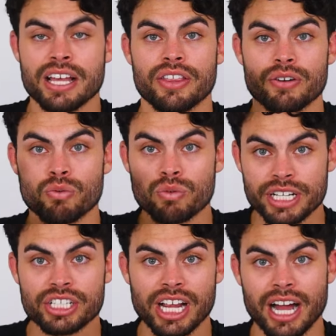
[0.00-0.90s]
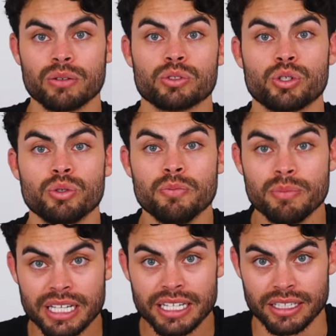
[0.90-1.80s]
then reach out to
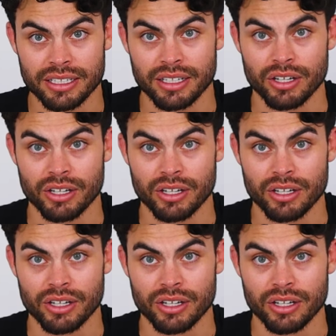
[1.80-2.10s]
me.